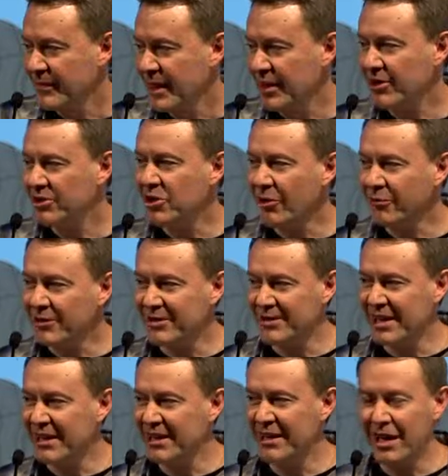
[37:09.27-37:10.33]
And it's often
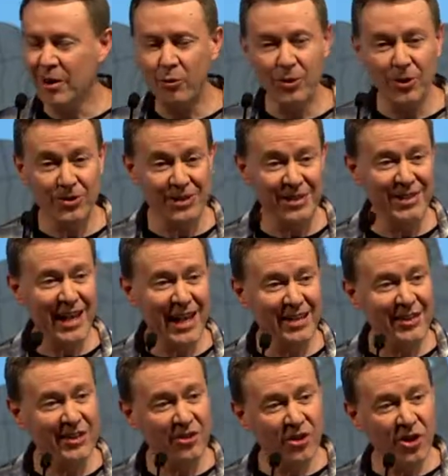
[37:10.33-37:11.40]
said in our world today
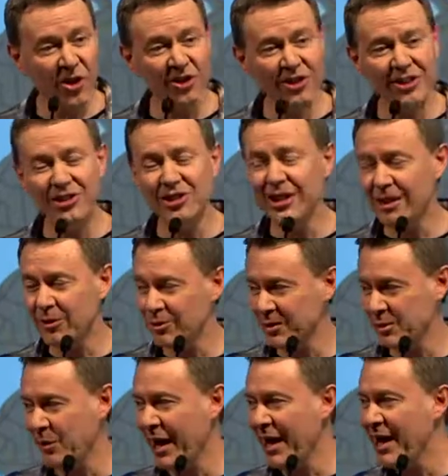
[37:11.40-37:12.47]
that knowledge equals
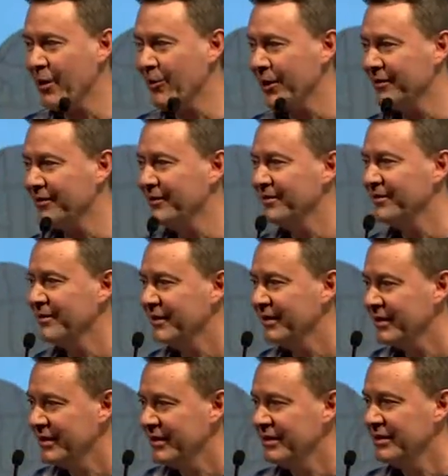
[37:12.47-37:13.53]
power.
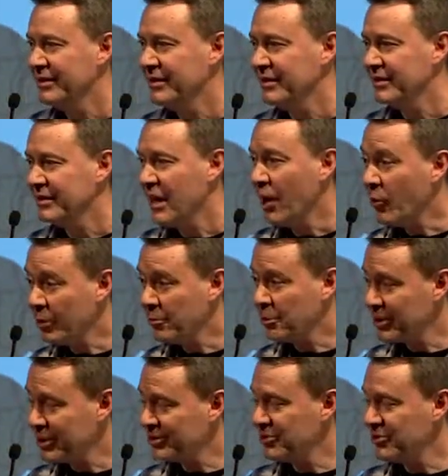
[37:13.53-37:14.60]
I want to
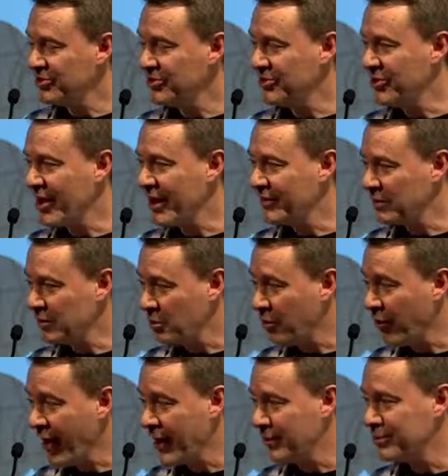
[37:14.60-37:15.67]
put it to you tonight that the
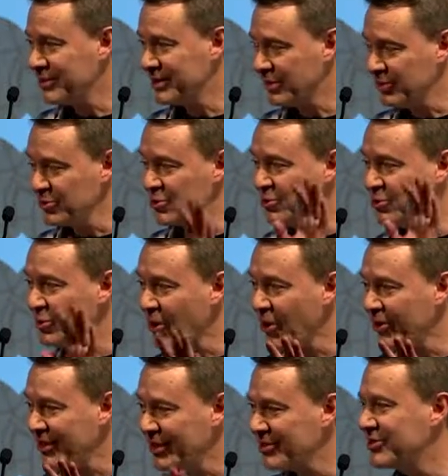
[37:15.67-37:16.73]
Bible tells you
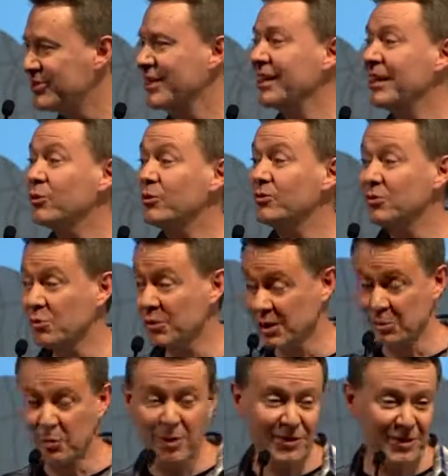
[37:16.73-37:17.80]
knowledge equals
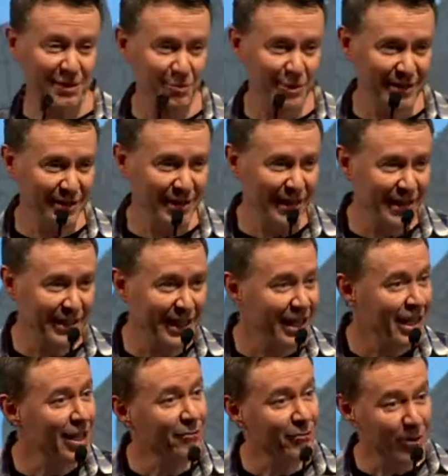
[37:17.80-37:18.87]
responsibility.
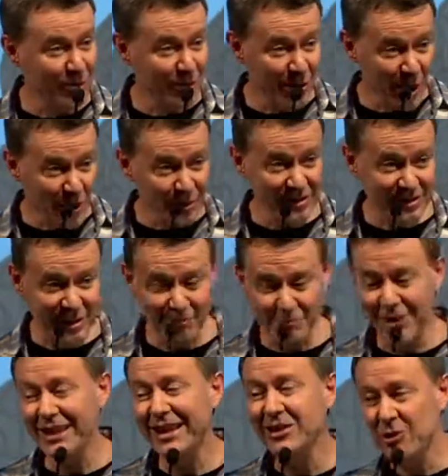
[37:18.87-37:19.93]
If you know
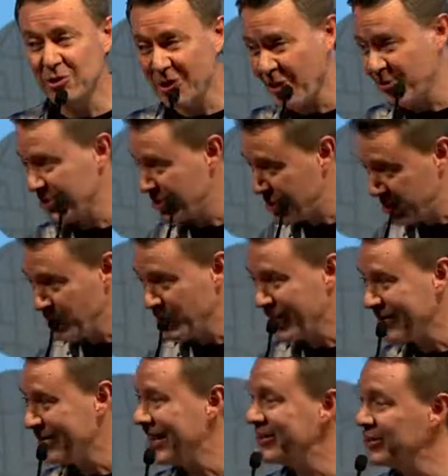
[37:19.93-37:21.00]
something and you don't do
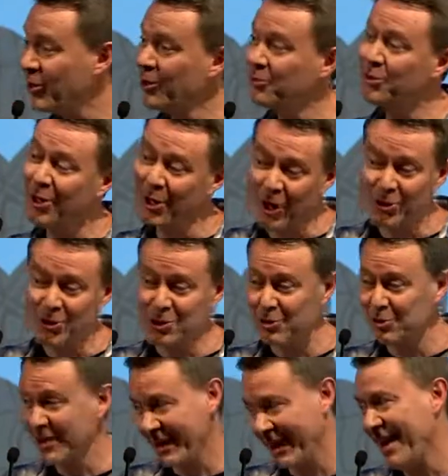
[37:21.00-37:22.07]
it, then God will hold you
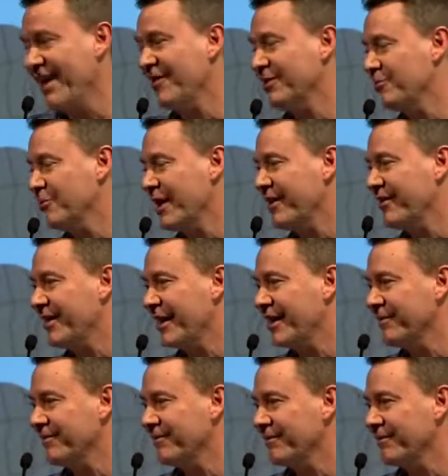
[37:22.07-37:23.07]
to account about that.